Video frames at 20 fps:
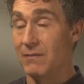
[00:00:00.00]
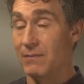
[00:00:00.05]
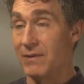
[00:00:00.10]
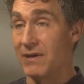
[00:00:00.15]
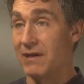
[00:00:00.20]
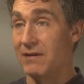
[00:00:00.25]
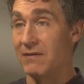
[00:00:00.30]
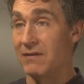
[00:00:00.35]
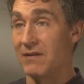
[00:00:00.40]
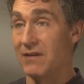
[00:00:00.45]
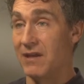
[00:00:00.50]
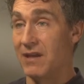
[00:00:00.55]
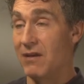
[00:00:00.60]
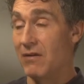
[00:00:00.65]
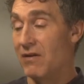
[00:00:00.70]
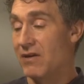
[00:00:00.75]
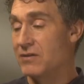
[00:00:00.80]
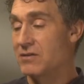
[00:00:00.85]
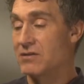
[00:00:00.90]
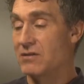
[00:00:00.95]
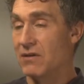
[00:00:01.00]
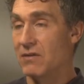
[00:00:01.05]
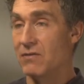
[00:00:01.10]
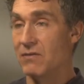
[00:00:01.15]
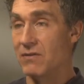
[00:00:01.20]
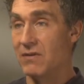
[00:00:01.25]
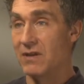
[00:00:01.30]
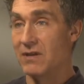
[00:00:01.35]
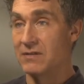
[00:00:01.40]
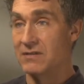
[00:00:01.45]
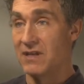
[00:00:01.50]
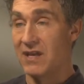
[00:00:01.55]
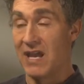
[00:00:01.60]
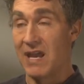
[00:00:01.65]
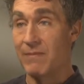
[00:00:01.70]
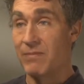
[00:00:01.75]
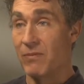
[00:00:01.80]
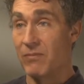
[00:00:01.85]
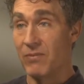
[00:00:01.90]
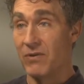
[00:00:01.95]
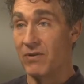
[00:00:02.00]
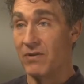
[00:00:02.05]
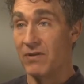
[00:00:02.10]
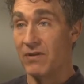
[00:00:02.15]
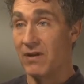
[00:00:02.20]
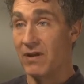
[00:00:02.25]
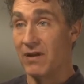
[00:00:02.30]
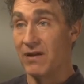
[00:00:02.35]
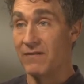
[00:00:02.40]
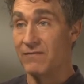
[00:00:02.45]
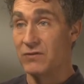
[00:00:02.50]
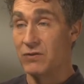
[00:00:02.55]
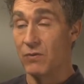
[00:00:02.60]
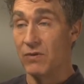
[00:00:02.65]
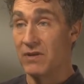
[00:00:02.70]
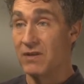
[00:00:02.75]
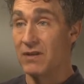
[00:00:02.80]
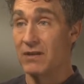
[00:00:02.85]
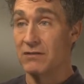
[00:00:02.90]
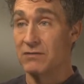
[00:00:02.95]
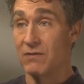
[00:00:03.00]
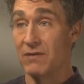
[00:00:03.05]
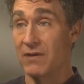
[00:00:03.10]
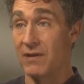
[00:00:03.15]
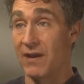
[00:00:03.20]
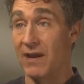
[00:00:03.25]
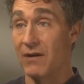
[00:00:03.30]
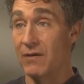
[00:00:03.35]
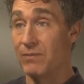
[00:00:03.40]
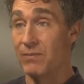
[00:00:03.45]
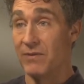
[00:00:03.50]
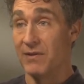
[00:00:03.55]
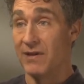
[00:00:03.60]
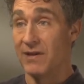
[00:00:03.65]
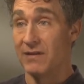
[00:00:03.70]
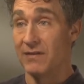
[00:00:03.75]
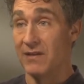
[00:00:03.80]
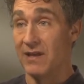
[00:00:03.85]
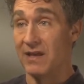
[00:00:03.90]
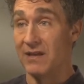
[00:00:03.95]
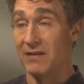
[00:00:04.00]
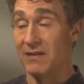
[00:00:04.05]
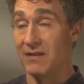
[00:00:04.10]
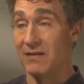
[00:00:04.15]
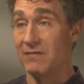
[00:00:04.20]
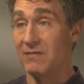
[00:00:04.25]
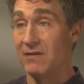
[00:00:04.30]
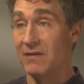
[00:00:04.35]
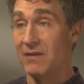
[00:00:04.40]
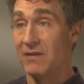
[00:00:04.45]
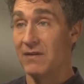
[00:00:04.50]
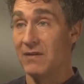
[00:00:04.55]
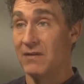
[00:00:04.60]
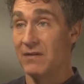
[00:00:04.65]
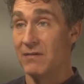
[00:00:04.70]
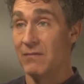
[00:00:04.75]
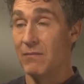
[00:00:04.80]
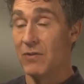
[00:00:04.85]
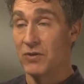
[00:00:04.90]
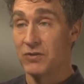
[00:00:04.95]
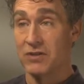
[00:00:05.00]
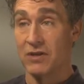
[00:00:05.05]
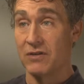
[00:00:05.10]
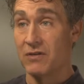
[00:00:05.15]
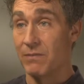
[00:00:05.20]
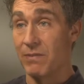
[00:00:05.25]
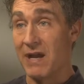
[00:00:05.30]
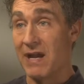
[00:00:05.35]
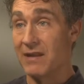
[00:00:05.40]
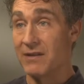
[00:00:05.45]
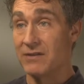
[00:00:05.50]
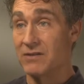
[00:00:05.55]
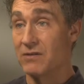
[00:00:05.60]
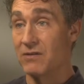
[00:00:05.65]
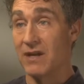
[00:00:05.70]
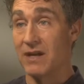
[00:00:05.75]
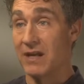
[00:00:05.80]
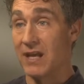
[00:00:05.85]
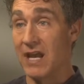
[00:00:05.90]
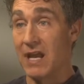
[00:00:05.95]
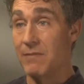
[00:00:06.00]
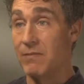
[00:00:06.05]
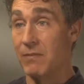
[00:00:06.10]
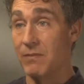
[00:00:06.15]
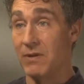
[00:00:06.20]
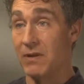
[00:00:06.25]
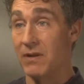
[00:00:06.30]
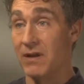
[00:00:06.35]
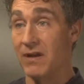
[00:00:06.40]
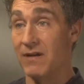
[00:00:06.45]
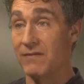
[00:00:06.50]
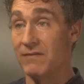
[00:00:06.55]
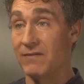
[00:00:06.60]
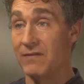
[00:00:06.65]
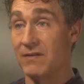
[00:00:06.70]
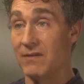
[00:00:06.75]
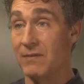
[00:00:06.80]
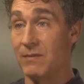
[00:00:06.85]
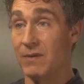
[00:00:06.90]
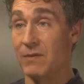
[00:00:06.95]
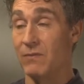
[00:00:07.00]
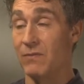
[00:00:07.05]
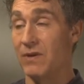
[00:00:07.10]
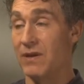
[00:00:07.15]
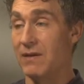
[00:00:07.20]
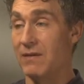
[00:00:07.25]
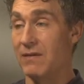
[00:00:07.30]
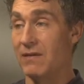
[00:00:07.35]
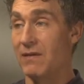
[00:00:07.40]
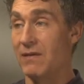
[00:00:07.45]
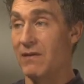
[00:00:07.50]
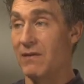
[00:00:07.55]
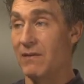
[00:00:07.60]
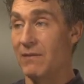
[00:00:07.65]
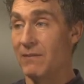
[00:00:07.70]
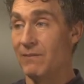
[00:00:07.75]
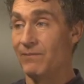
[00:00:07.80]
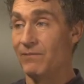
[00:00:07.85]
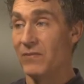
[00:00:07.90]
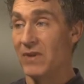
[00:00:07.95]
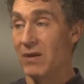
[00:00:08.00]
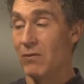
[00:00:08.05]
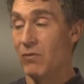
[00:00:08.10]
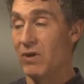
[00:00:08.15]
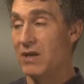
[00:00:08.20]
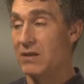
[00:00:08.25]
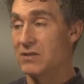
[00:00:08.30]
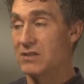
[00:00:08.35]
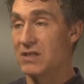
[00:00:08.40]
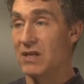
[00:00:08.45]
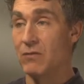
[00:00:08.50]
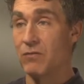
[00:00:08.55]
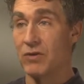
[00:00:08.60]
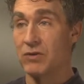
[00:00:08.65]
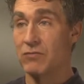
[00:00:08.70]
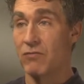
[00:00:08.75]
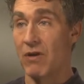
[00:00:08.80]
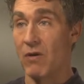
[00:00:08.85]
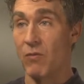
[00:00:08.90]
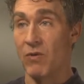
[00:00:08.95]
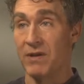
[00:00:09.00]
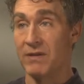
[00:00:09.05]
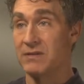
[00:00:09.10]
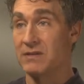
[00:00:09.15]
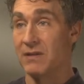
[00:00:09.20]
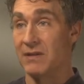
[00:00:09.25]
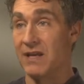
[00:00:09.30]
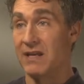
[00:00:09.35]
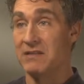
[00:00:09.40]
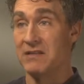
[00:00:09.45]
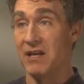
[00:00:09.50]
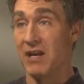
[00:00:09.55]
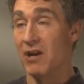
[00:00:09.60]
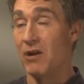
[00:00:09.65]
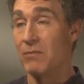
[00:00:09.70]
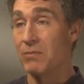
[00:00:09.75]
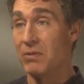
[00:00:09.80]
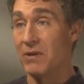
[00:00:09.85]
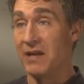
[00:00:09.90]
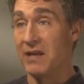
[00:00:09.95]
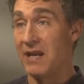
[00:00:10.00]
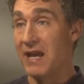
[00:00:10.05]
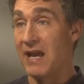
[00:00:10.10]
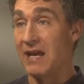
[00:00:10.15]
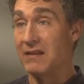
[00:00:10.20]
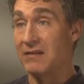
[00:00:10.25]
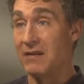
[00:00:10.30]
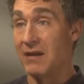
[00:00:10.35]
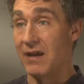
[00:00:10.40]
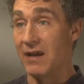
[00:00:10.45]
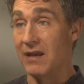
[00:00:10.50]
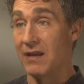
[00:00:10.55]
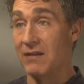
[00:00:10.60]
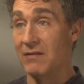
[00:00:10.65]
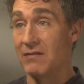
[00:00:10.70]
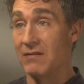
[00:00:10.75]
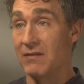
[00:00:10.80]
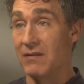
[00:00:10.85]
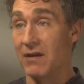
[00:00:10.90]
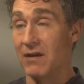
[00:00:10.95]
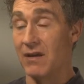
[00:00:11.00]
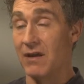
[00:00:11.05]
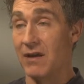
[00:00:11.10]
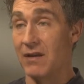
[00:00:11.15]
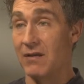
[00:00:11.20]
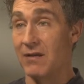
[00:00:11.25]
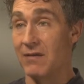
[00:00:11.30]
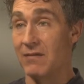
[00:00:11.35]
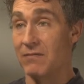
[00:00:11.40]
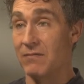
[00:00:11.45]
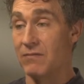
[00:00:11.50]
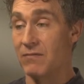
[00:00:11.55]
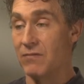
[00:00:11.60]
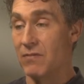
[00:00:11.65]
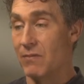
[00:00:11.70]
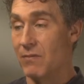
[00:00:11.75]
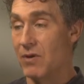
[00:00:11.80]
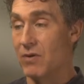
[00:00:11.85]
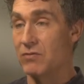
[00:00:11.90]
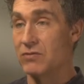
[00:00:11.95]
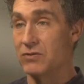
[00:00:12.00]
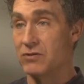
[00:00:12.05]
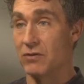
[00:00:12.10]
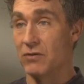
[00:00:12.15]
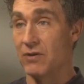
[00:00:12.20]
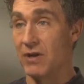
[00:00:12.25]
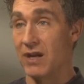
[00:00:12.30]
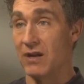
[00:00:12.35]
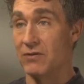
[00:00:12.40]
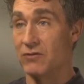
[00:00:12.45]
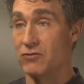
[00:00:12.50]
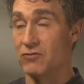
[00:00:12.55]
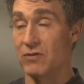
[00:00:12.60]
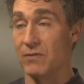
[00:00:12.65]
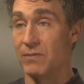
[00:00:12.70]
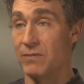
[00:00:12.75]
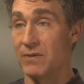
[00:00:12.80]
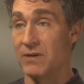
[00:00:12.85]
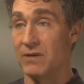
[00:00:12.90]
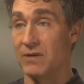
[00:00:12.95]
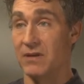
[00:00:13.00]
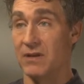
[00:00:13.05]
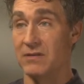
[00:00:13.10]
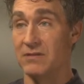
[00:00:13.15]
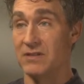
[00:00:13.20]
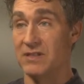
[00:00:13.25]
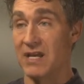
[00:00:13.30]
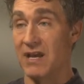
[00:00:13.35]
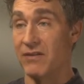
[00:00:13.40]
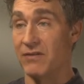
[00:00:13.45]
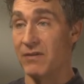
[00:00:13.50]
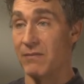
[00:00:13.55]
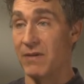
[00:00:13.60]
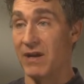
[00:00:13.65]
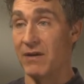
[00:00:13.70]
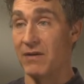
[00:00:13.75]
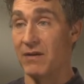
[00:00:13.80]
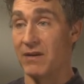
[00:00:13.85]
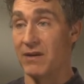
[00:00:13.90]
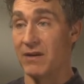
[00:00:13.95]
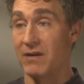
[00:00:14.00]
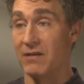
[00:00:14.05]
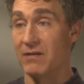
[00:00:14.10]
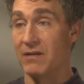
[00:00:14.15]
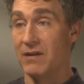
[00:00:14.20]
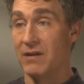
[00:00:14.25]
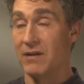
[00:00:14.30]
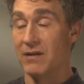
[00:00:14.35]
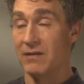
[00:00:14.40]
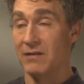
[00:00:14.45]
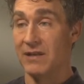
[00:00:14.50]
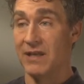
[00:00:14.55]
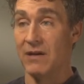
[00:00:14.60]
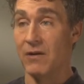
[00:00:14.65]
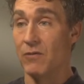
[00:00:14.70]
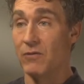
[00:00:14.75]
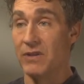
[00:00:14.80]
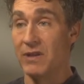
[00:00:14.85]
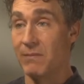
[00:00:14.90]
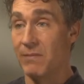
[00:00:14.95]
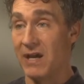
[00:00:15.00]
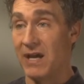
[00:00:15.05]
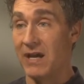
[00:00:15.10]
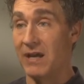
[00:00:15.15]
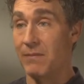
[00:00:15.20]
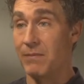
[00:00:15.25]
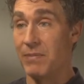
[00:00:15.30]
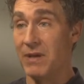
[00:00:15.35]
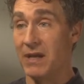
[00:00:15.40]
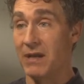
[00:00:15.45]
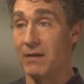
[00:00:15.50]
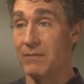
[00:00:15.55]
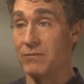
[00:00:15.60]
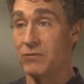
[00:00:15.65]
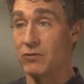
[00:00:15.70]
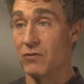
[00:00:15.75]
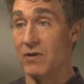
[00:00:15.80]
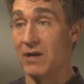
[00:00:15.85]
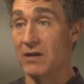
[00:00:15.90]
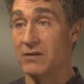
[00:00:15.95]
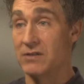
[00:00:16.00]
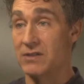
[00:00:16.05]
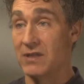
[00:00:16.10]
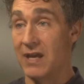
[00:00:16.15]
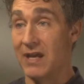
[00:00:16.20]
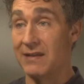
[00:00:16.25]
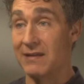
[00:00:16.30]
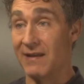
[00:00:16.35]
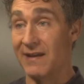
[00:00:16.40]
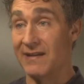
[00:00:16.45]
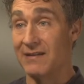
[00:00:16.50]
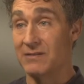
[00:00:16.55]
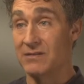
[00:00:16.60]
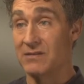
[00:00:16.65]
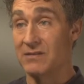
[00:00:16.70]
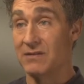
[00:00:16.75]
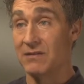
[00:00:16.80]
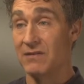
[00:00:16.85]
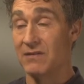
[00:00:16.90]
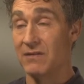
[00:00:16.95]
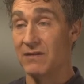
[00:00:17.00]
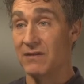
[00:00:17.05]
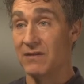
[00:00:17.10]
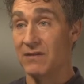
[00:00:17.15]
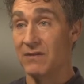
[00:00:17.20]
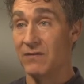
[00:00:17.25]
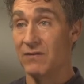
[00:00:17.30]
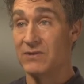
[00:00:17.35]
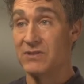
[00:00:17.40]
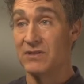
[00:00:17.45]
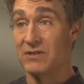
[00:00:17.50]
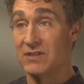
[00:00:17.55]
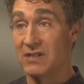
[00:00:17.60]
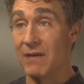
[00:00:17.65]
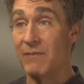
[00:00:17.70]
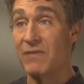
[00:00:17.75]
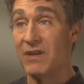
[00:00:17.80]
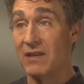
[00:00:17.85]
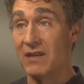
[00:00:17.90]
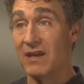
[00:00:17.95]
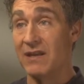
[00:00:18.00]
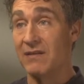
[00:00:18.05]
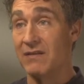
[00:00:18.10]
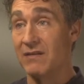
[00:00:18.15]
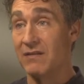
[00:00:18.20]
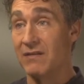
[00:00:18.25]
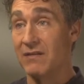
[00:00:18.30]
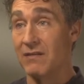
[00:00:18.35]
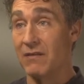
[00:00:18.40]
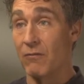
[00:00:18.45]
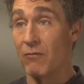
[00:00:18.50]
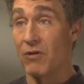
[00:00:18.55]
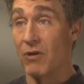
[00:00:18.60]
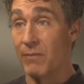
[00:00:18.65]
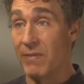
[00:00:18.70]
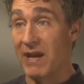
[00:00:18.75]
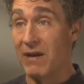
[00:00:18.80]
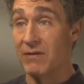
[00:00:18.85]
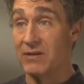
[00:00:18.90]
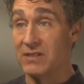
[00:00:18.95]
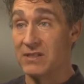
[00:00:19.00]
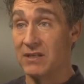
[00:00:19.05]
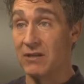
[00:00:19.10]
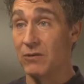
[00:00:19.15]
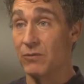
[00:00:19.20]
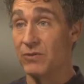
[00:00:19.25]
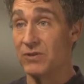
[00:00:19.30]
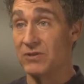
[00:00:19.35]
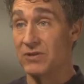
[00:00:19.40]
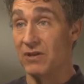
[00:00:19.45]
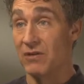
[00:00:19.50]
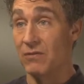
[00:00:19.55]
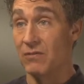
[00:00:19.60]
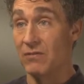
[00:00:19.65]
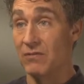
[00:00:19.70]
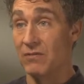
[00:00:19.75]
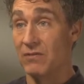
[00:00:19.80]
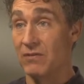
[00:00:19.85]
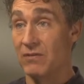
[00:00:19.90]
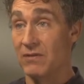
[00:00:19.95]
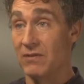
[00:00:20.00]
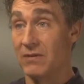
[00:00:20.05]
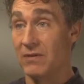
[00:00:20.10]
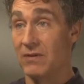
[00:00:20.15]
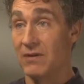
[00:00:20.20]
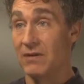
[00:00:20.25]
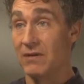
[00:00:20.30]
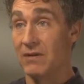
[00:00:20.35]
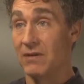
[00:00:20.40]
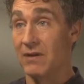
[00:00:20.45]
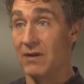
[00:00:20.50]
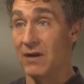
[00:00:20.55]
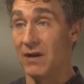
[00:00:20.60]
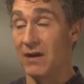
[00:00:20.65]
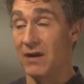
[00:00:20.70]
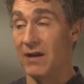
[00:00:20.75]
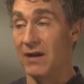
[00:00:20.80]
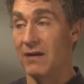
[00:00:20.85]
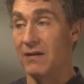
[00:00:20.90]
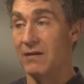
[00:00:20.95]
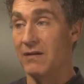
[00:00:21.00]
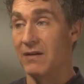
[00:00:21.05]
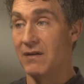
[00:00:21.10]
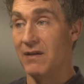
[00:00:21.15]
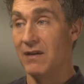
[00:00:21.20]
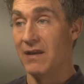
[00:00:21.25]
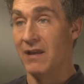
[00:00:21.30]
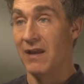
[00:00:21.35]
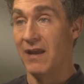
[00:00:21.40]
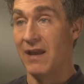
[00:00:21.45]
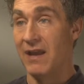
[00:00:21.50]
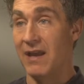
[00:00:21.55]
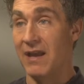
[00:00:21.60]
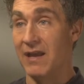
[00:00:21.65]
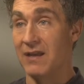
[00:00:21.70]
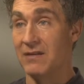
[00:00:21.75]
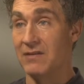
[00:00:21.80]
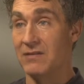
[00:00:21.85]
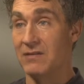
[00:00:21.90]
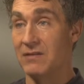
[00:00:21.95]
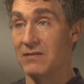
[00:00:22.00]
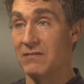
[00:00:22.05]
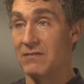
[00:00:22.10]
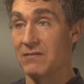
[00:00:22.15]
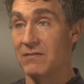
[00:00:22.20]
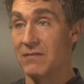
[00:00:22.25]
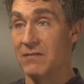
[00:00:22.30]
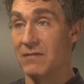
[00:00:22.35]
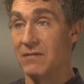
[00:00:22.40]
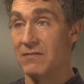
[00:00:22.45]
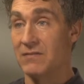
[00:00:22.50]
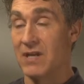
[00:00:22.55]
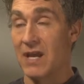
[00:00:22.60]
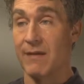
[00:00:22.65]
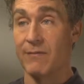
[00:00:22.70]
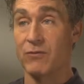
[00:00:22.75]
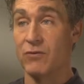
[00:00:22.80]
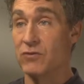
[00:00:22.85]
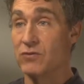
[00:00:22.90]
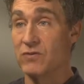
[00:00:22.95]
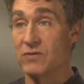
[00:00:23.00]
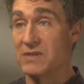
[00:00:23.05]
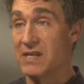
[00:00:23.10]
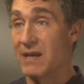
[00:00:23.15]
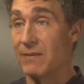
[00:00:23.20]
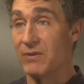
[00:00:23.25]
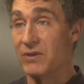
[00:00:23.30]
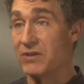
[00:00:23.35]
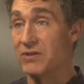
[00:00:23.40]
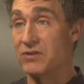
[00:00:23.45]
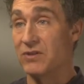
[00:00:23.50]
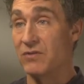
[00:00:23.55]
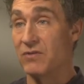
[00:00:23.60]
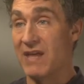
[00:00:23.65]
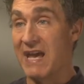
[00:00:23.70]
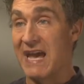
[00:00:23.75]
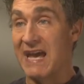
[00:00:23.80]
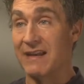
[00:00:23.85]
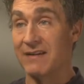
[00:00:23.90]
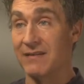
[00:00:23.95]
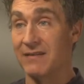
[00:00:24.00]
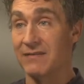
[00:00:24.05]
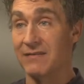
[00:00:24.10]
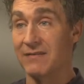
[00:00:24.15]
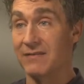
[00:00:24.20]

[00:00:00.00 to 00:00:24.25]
But he also is capable of doing things with an airplane that, that most other pilots are not capable of. I mean, we, we had a sequence where I wanted to land an airplane at night on a remote dirt airstrip in, in South America, lit only by a pickup truck's headlights, which is something that the real Barry Seal would do. Uh, and Tom Cruise was able to do that.